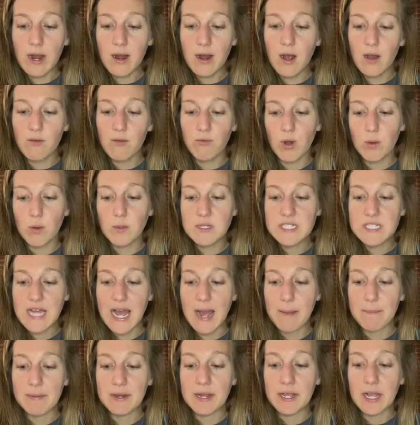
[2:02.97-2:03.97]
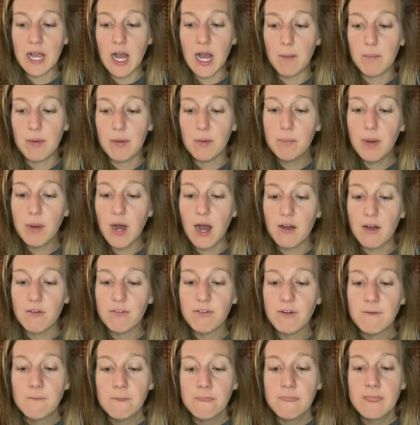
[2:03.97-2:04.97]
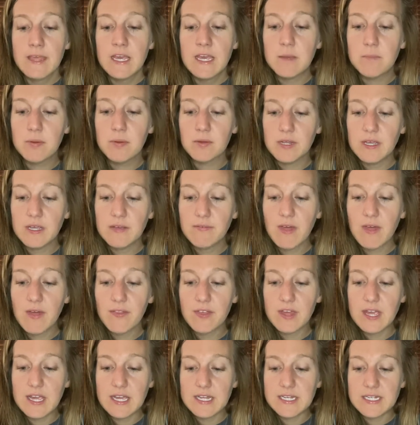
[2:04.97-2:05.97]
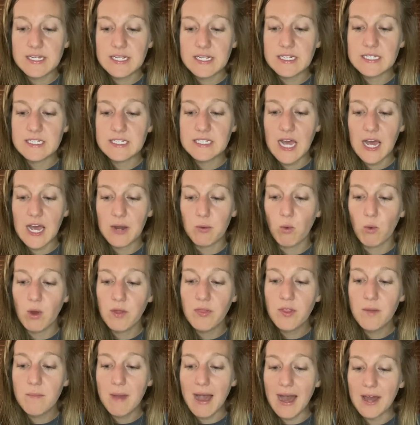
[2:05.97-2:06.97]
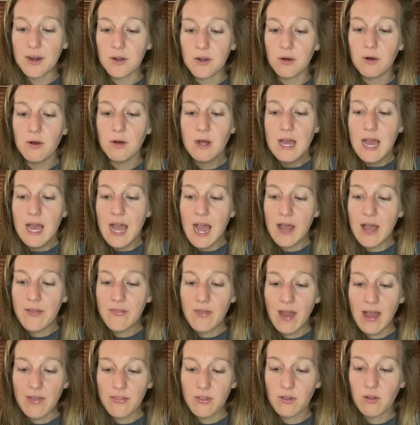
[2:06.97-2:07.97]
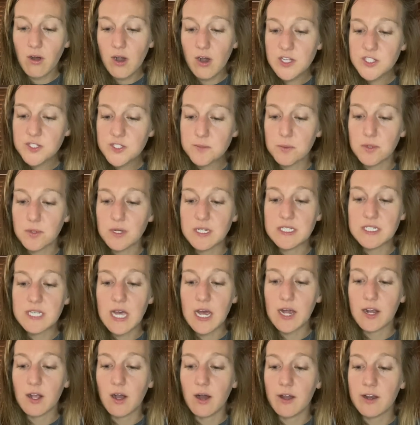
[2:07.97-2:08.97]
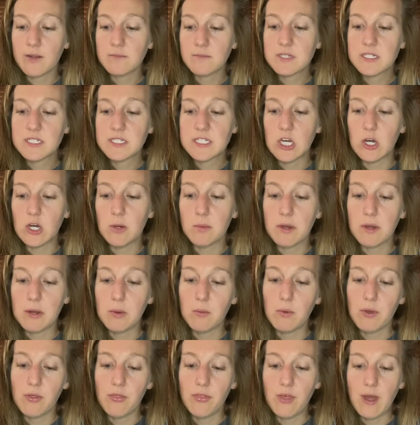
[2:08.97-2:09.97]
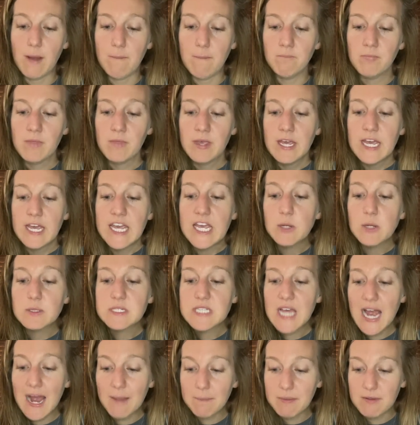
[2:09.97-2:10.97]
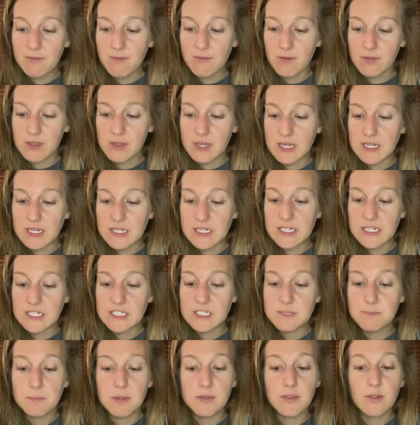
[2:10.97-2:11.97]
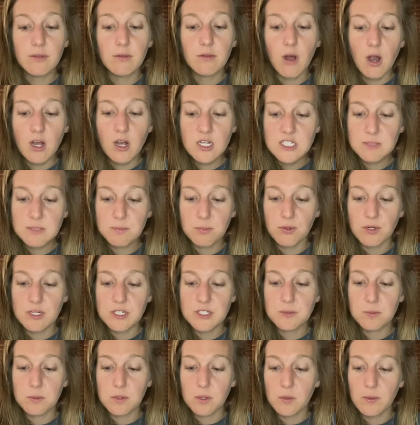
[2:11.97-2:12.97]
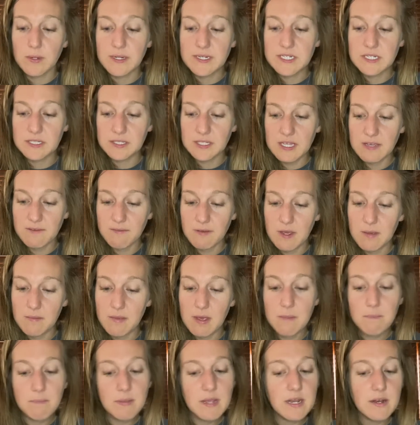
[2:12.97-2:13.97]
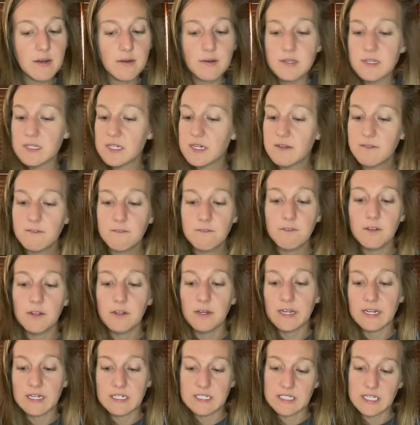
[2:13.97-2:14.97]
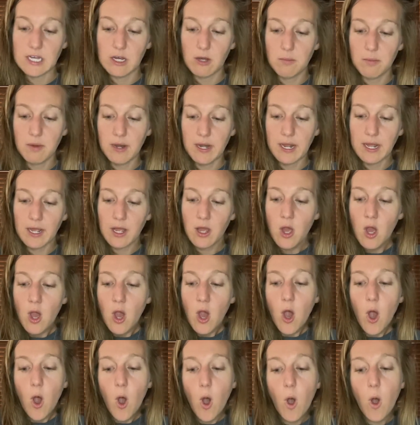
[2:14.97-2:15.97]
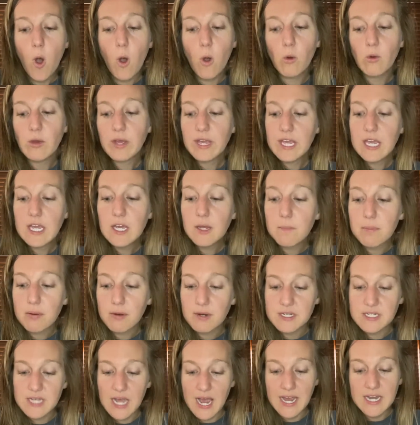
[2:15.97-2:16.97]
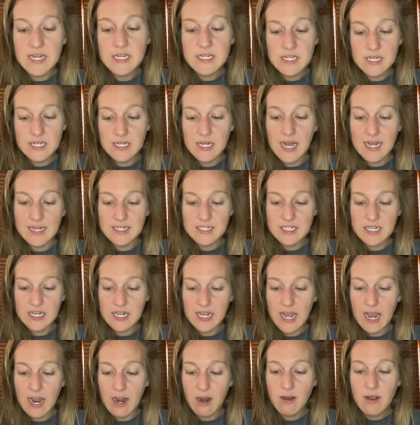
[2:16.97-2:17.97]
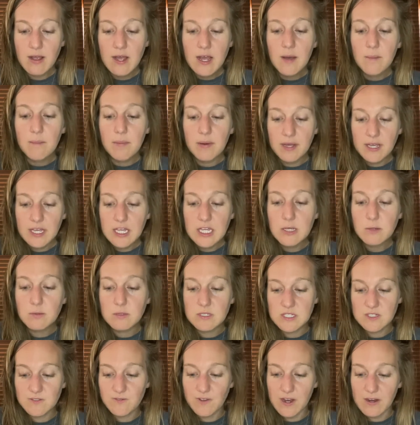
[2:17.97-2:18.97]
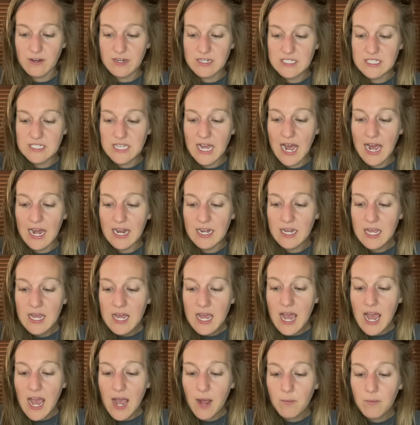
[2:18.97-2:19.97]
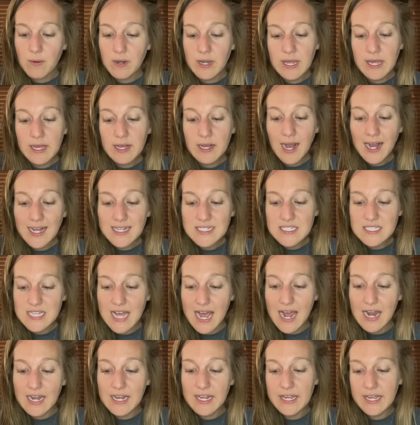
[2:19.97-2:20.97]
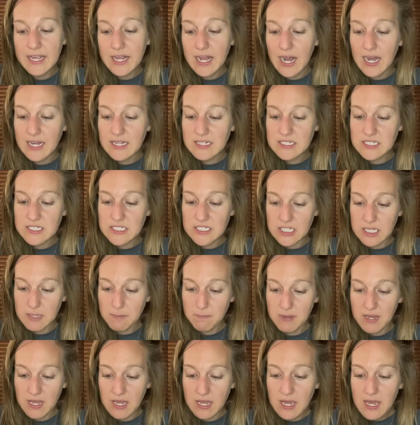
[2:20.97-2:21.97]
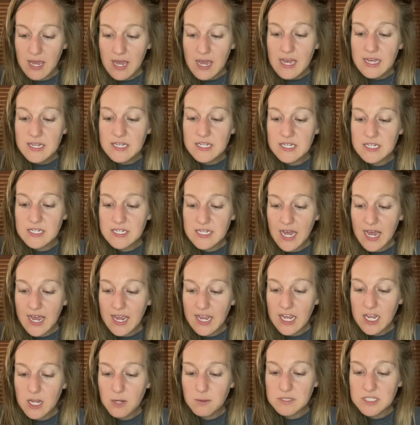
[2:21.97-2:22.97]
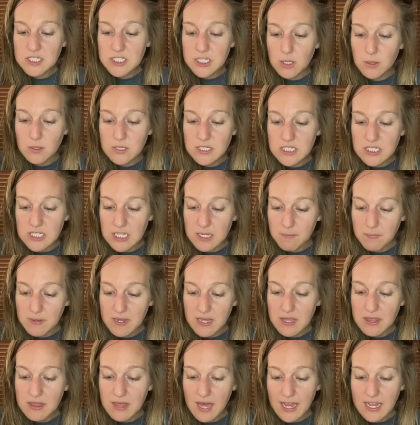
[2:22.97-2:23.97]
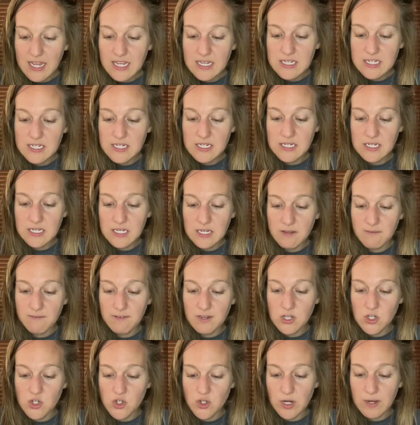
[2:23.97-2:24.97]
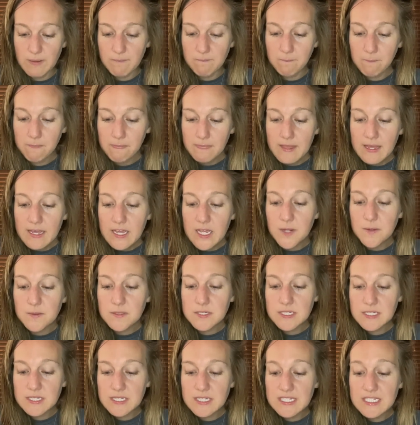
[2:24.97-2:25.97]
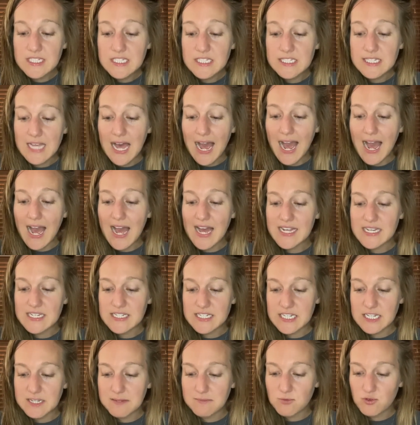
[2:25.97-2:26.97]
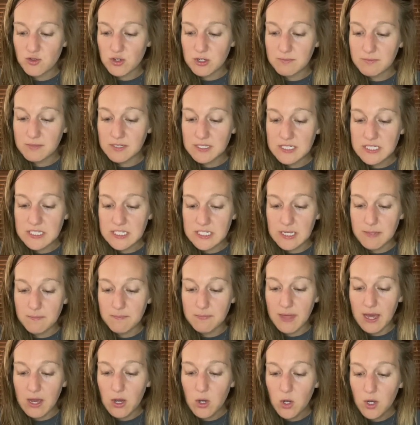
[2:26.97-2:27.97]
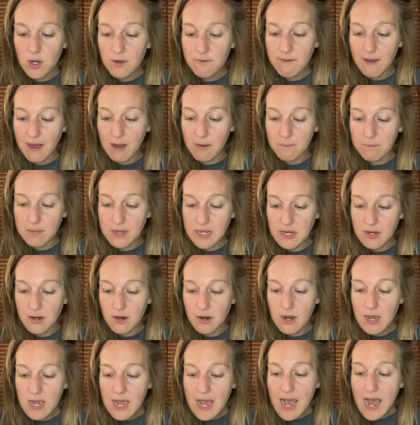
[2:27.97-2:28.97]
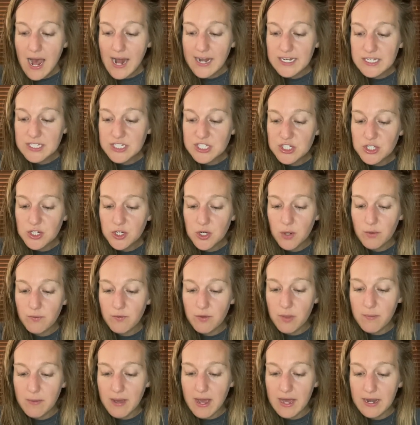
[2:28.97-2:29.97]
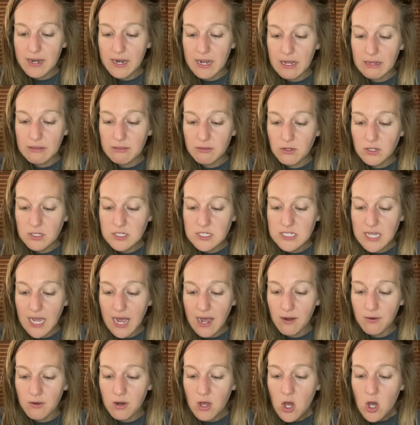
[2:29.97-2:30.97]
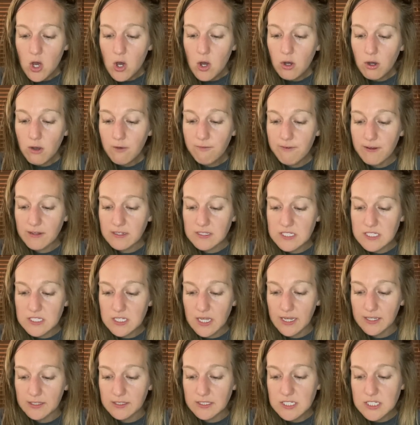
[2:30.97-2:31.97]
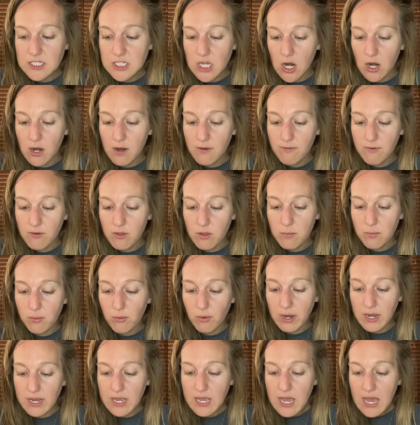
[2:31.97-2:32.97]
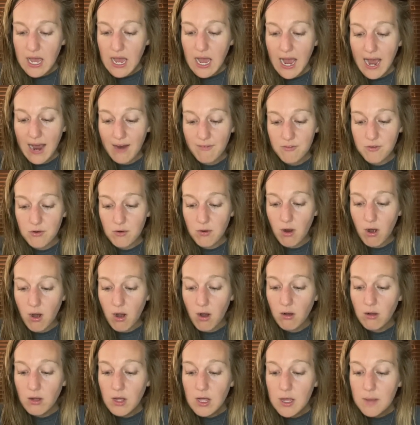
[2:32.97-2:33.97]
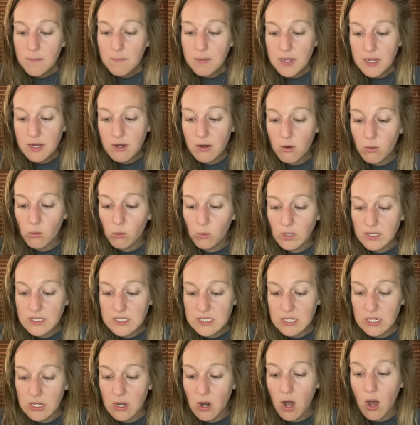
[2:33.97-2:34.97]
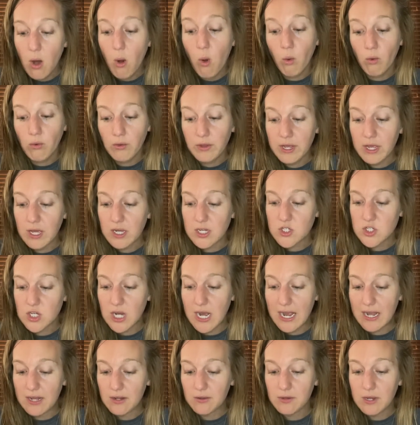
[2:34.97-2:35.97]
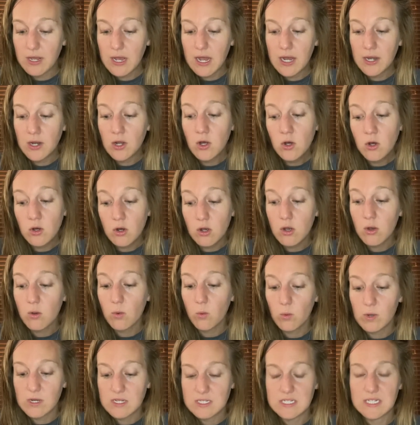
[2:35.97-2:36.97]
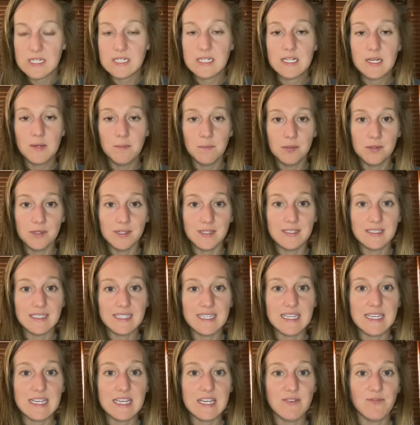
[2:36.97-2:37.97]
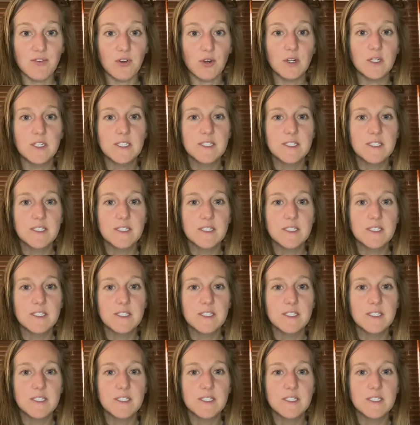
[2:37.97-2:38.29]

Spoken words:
of what was happening up above. He believed that the Indians had won the battle and that the Lost Boys had gone up to celebrate with them. He was happy for the Indians, but the Lost Boys were going to leave him, and Peter didn't feel like celebrating. Oh, he had pretended not to care, but he was very sad. And when he got sad, he got sleepy. Today, he was so sleepy that he didn't even dream. It was in this sad, deep, dreamless sleep that Hook found Peter, and he stood over the bed and looked down. Hook felt slightly sorry for the boy. After all, Peter wasn't only a child, and Hook wasn't completely evil.